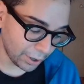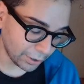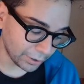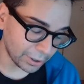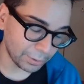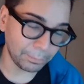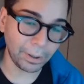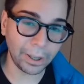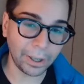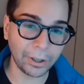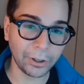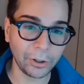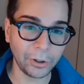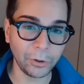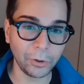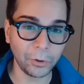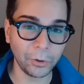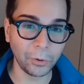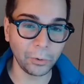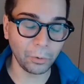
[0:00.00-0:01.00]
to make
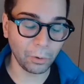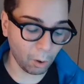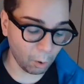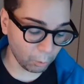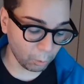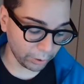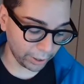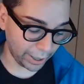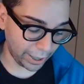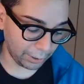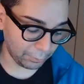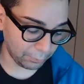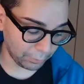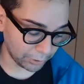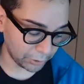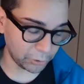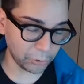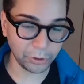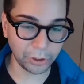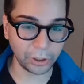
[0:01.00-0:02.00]
you okay
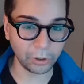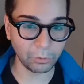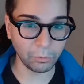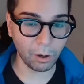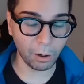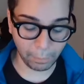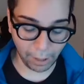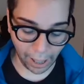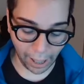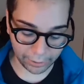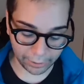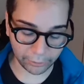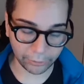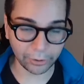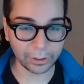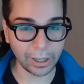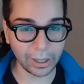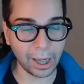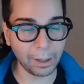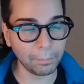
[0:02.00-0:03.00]
with choosing the wrong path all
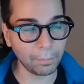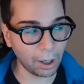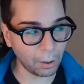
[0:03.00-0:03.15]
the time.